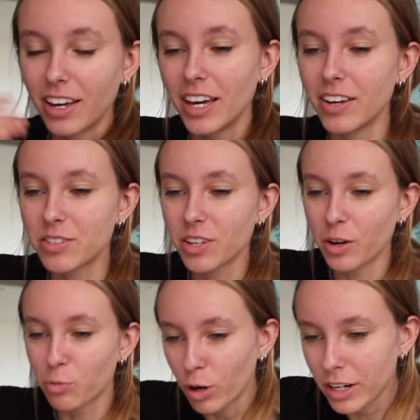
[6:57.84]
If
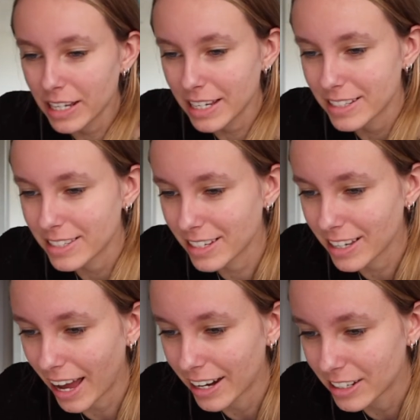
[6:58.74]
so, was it
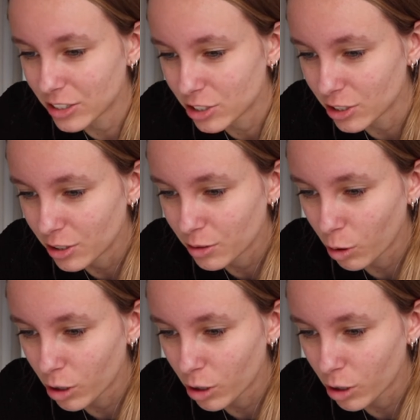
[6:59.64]
an issue